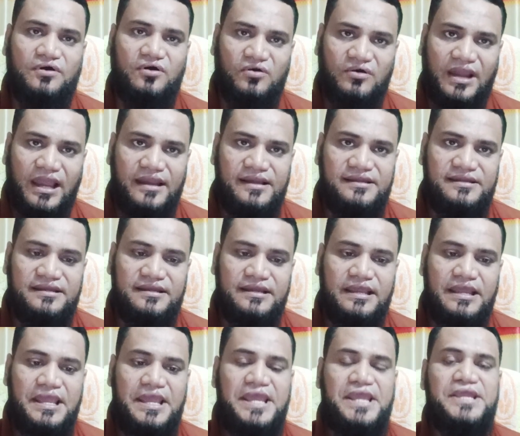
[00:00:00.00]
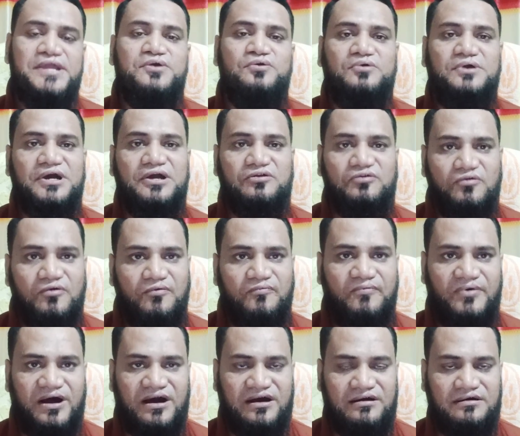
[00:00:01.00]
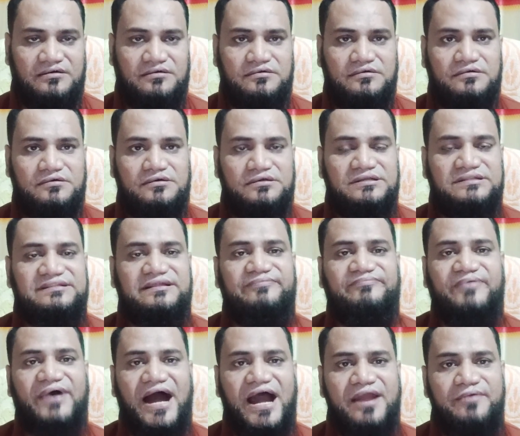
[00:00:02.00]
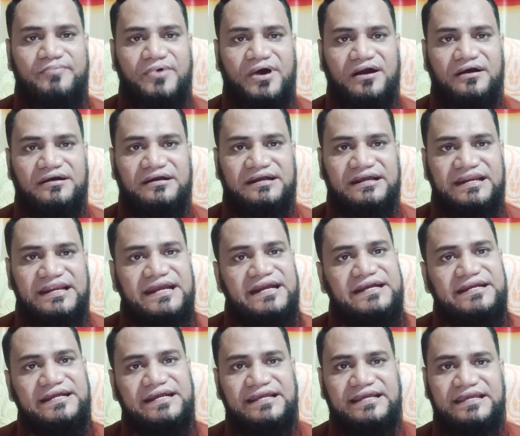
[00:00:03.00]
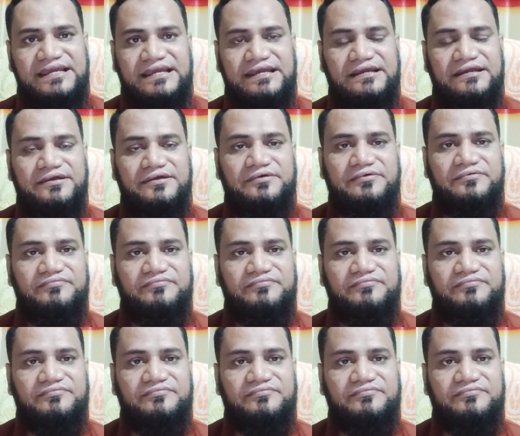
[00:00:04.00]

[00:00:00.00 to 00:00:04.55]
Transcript: Okay, you can offer the Fiverr create a gig.